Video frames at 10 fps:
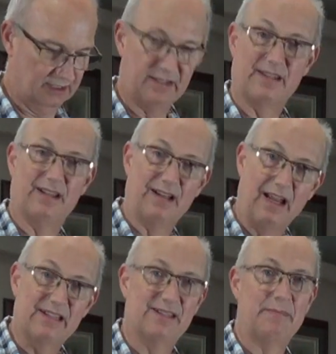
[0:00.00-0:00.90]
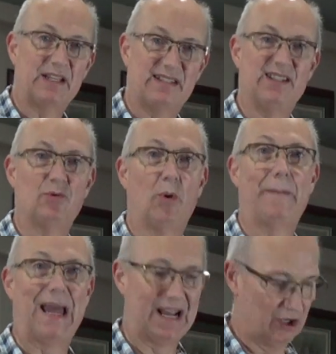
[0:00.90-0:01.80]
is get it nice and mixed into a
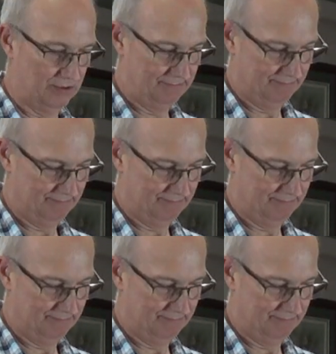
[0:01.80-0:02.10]
batter.